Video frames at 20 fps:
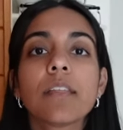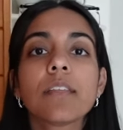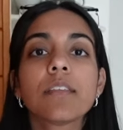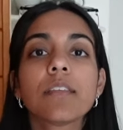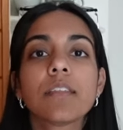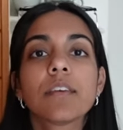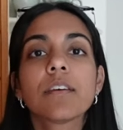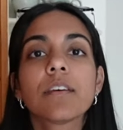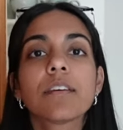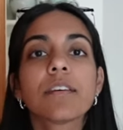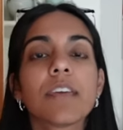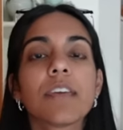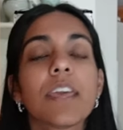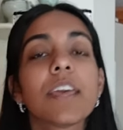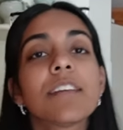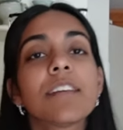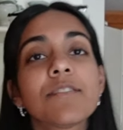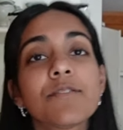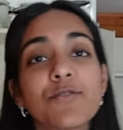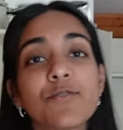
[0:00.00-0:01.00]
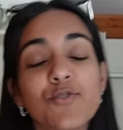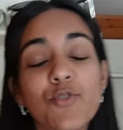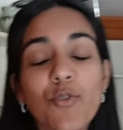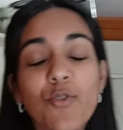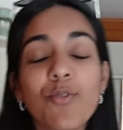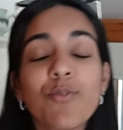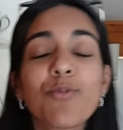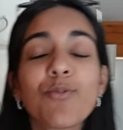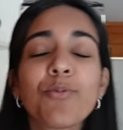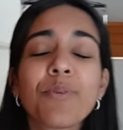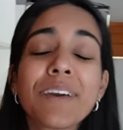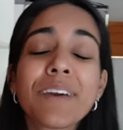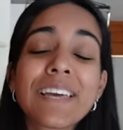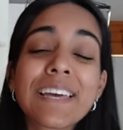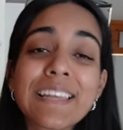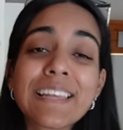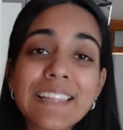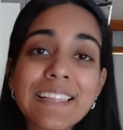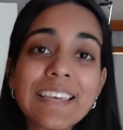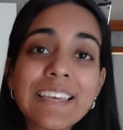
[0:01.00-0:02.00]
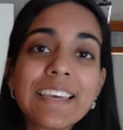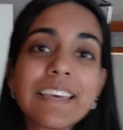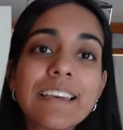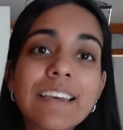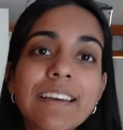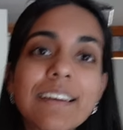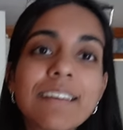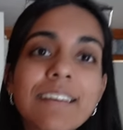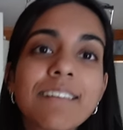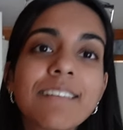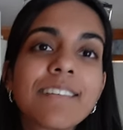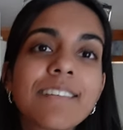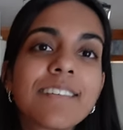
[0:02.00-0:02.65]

did it end so quickly?